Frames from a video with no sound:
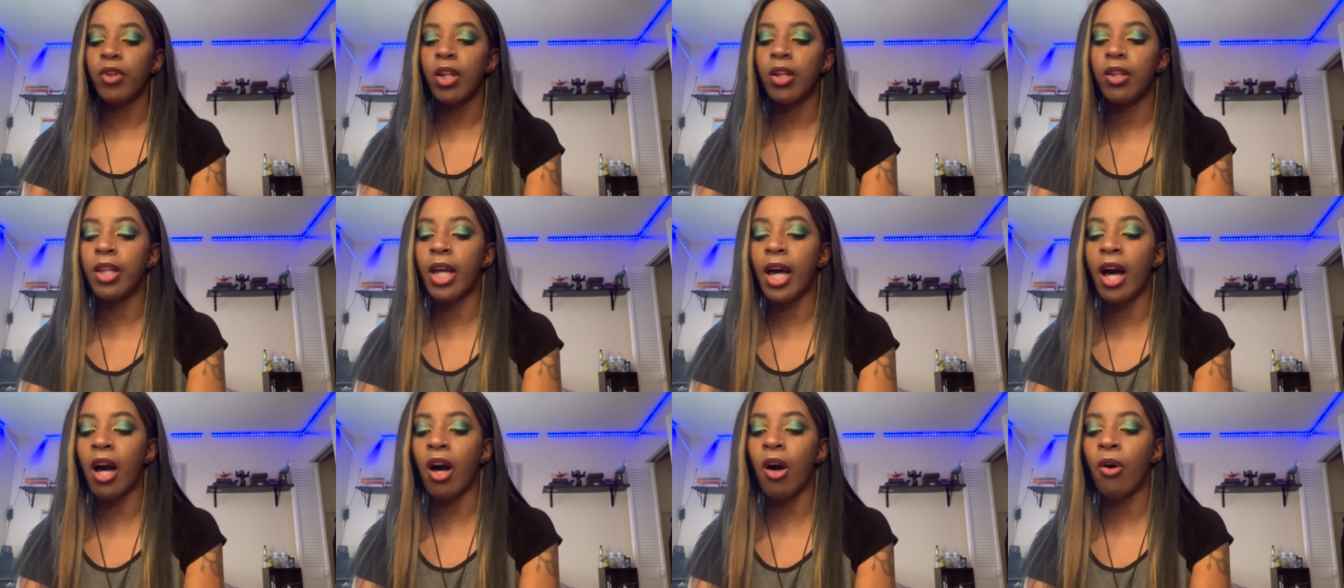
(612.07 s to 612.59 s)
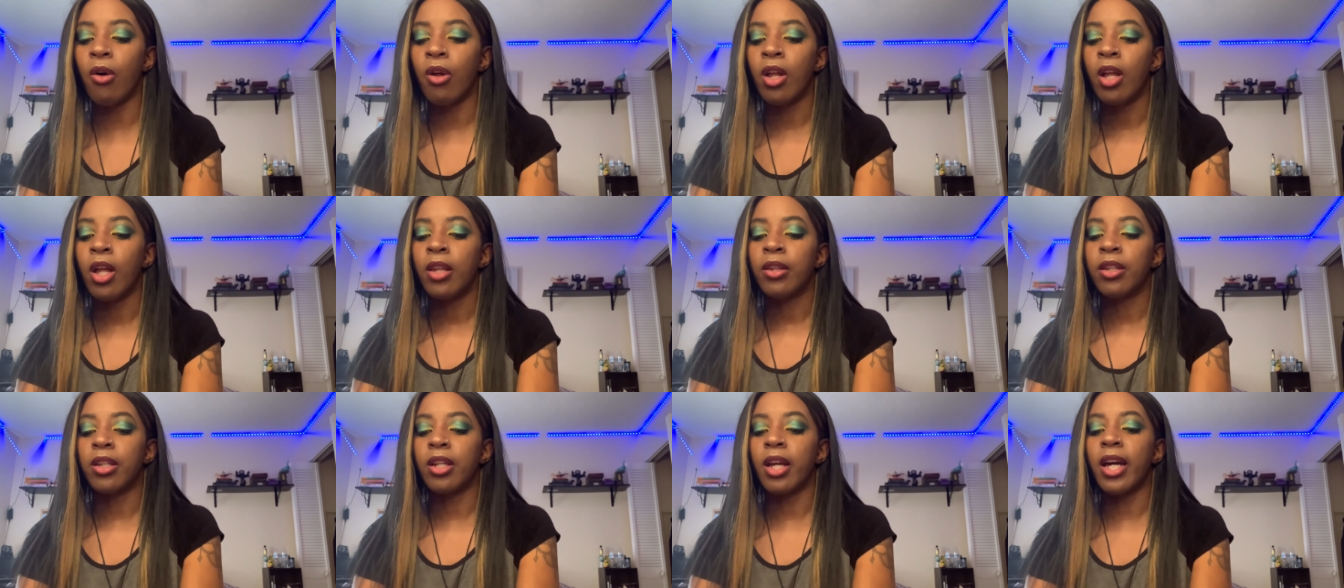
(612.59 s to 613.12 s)
Now,
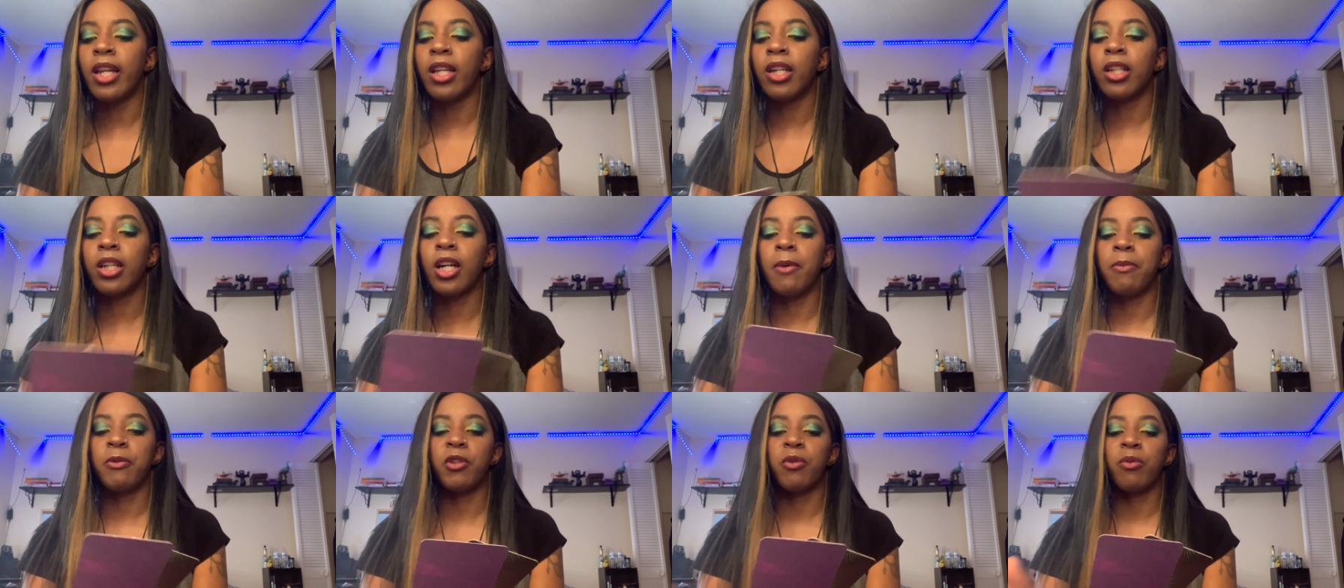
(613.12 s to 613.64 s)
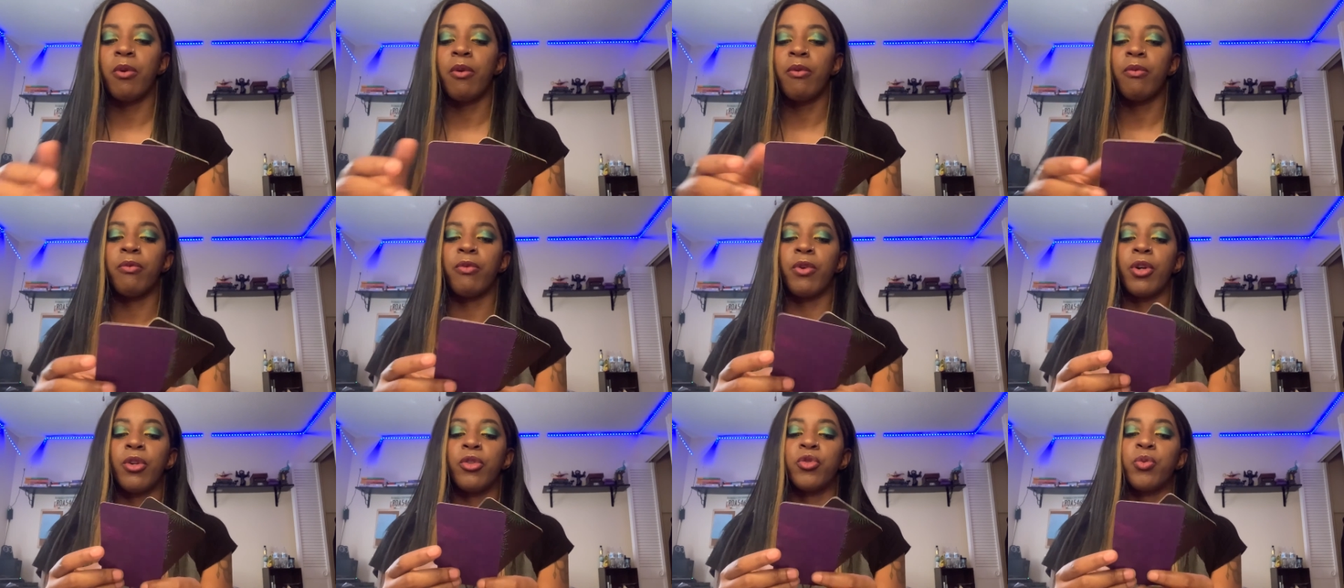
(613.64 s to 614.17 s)
the Knight of Cups in
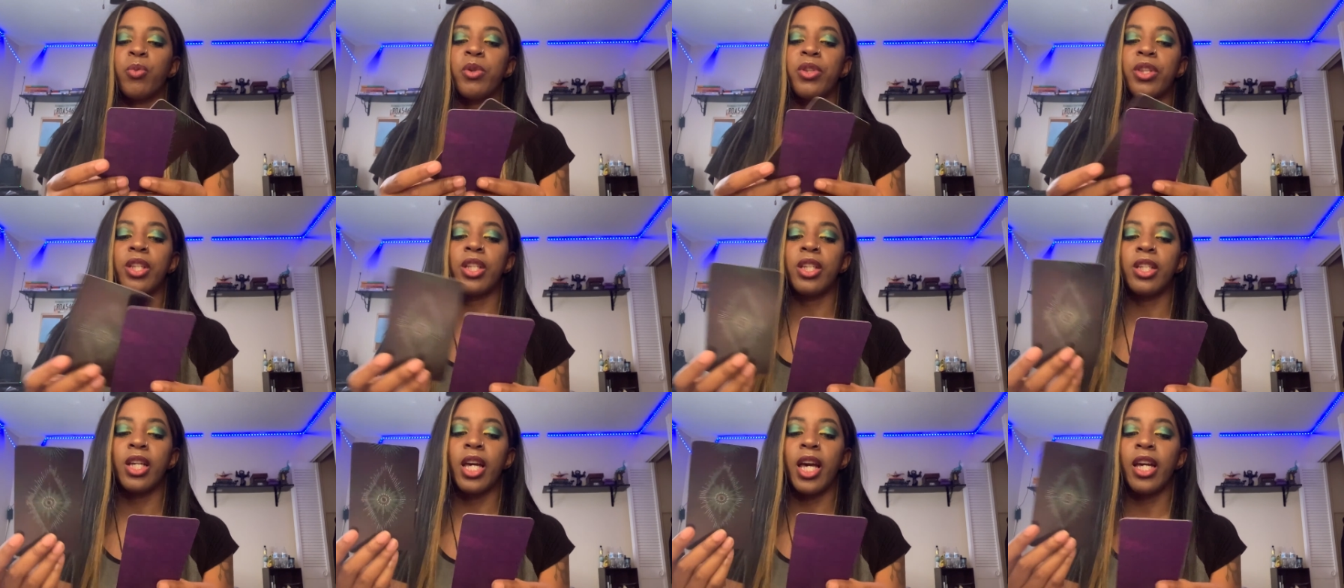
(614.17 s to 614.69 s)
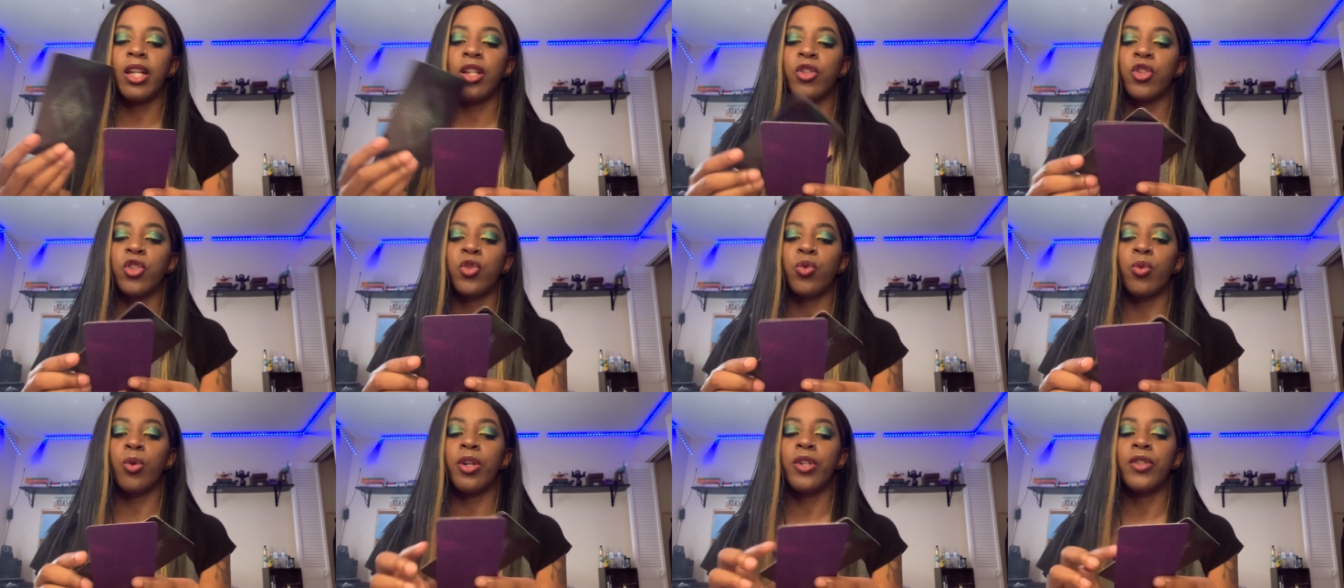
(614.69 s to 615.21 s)
reverse with the Eight of
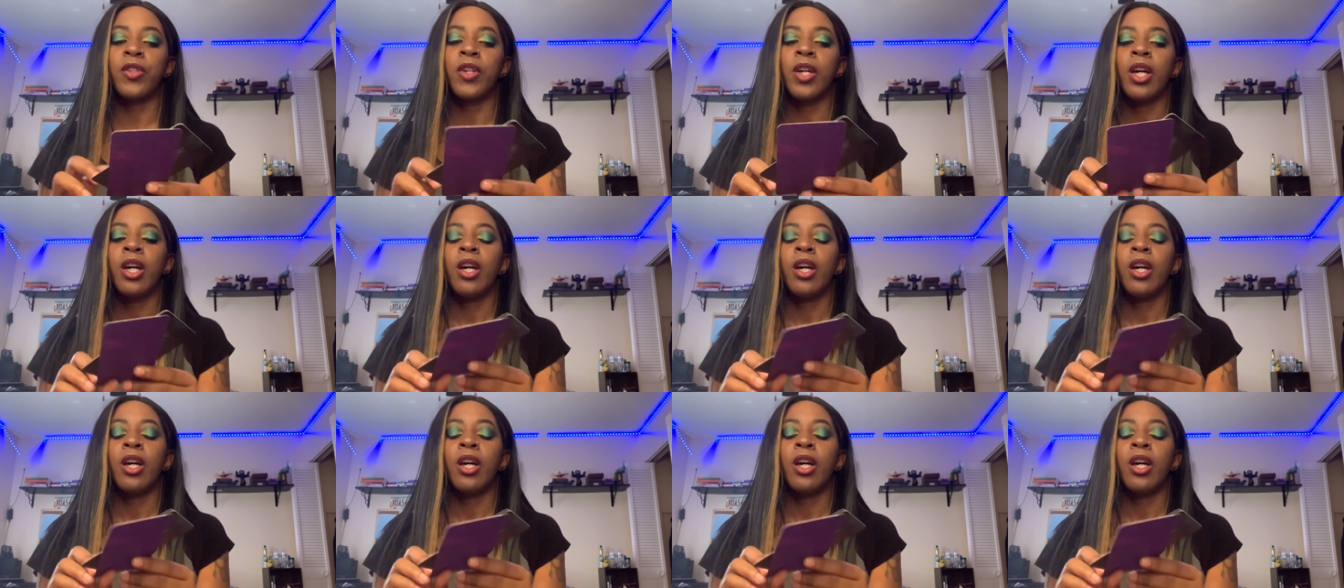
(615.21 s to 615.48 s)
Swords.